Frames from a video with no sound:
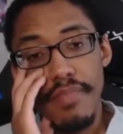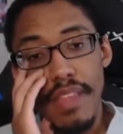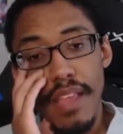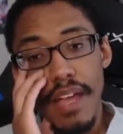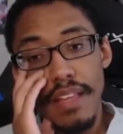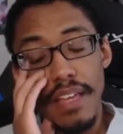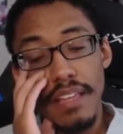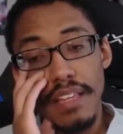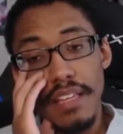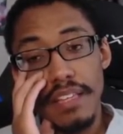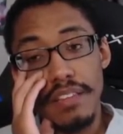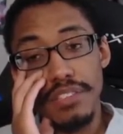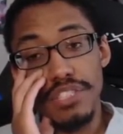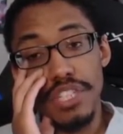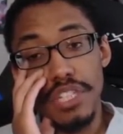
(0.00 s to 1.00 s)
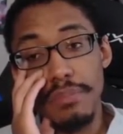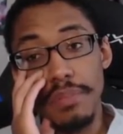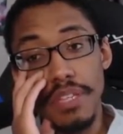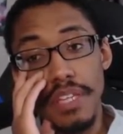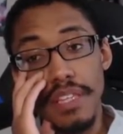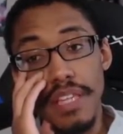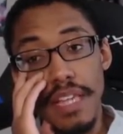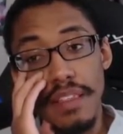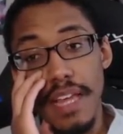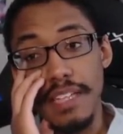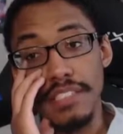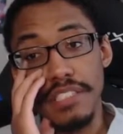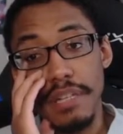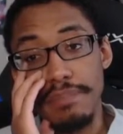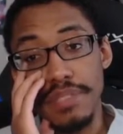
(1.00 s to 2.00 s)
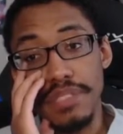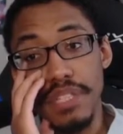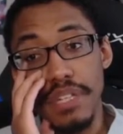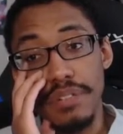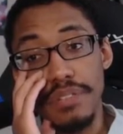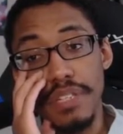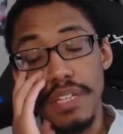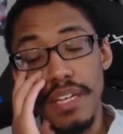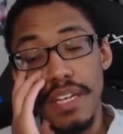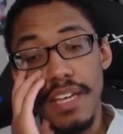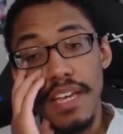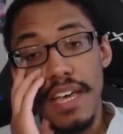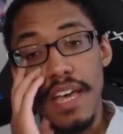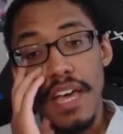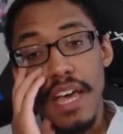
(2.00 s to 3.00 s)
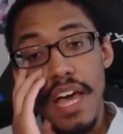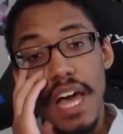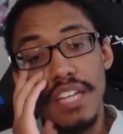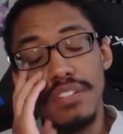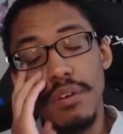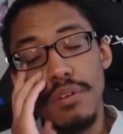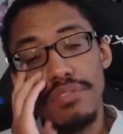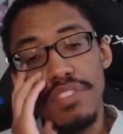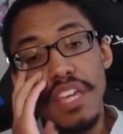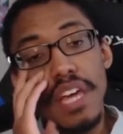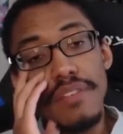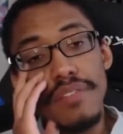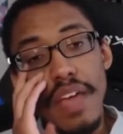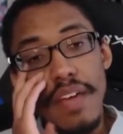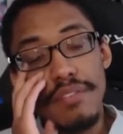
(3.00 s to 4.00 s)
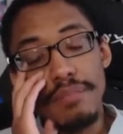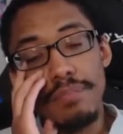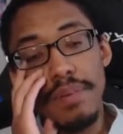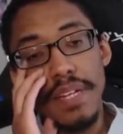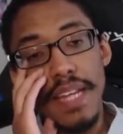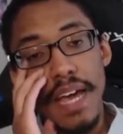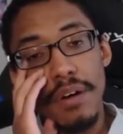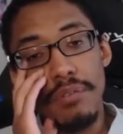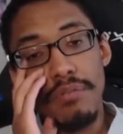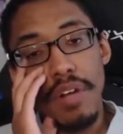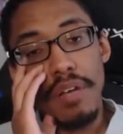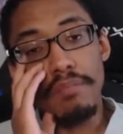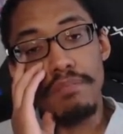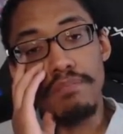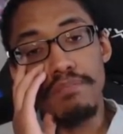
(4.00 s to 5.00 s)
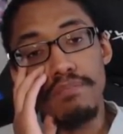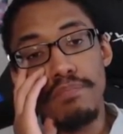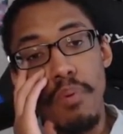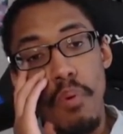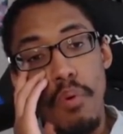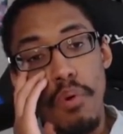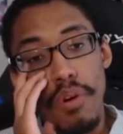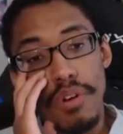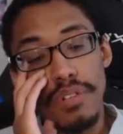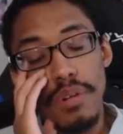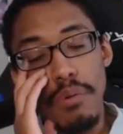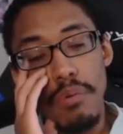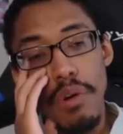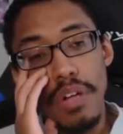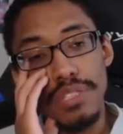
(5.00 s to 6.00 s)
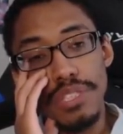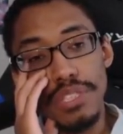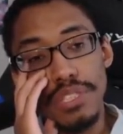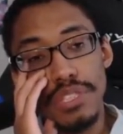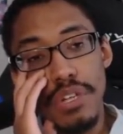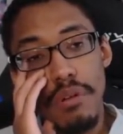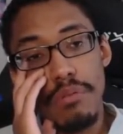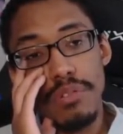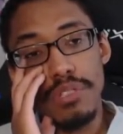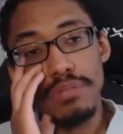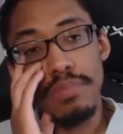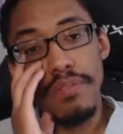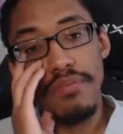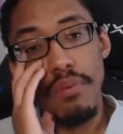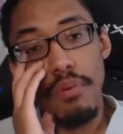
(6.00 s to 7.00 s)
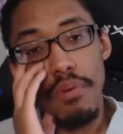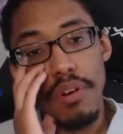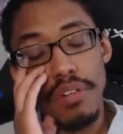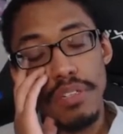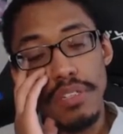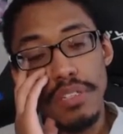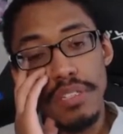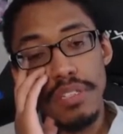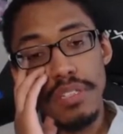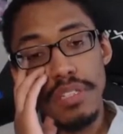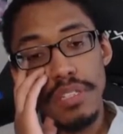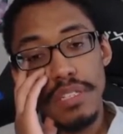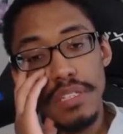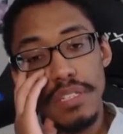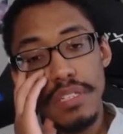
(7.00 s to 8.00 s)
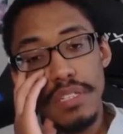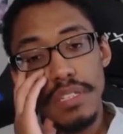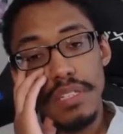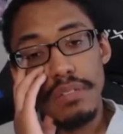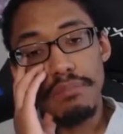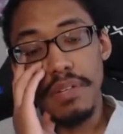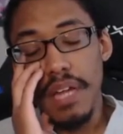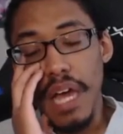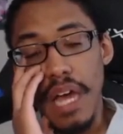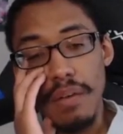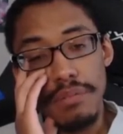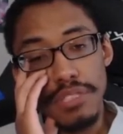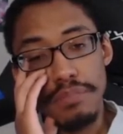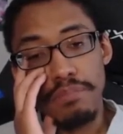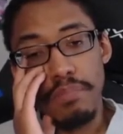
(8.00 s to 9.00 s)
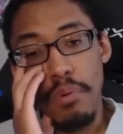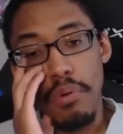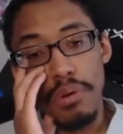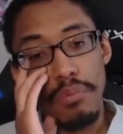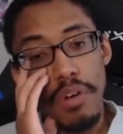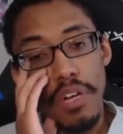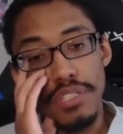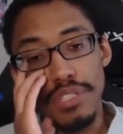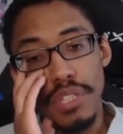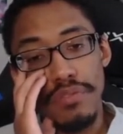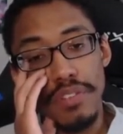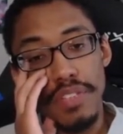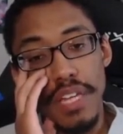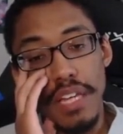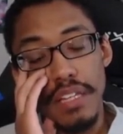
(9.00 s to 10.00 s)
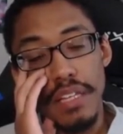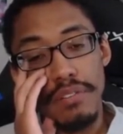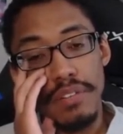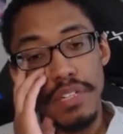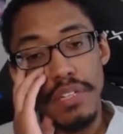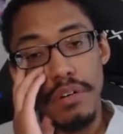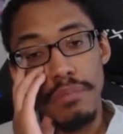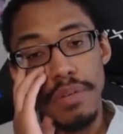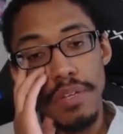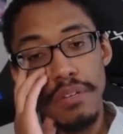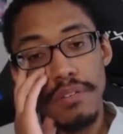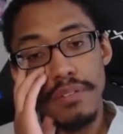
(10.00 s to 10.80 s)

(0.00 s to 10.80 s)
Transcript: Like legitimately in that last episode, I don't think I've ever been outright bored watching Star Wars before, but I was bored watching the finale of Kenobi.